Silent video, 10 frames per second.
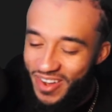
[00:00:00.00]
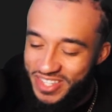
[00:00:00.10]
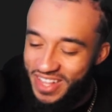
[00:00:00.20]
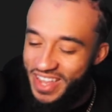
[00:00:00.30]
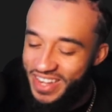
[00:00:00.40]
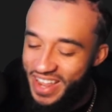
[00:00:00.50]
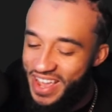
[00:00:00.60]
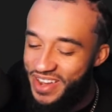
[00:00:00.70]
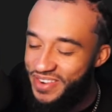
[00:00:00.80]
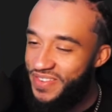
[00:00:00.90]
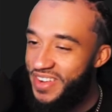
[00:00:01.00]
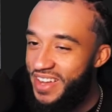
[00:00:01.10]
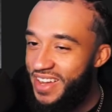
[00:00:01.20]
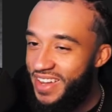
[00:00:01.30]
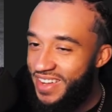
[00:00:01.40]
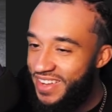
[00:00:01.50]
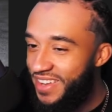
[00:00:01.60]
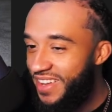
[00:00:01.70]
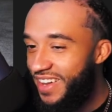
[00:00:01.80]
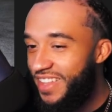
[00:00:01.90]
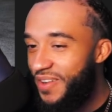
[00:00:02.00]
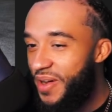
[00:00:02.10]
I was like, damn. I was like,